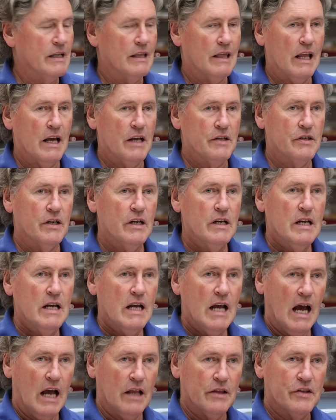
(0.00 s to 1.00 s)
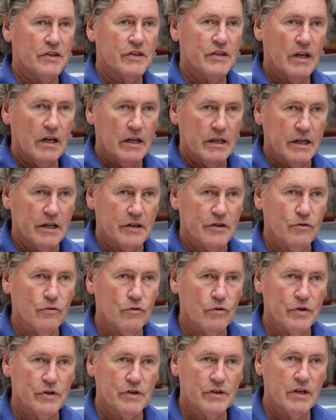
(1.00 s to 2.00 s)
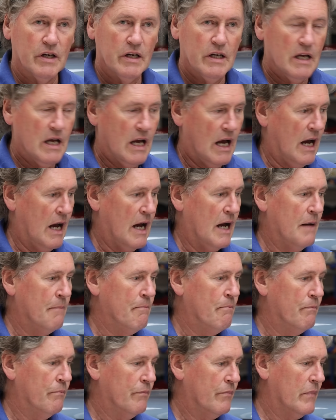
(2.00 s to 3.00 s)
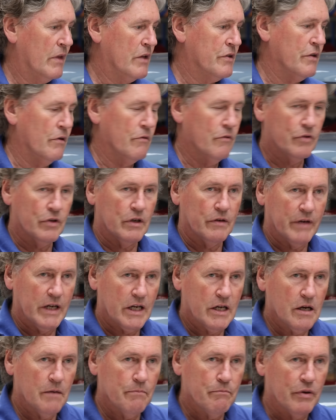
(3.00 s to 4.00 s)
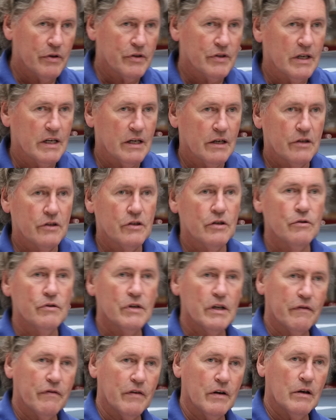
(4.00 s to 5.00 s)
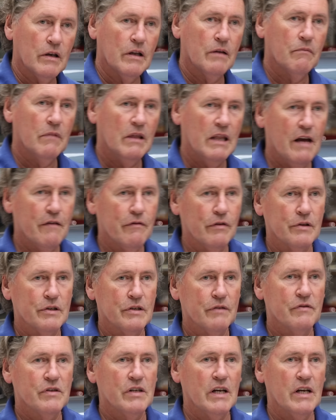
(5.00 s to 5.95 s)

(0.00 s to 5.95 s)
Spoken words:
inlet and side exhaust, so sort of encompassing two different levels of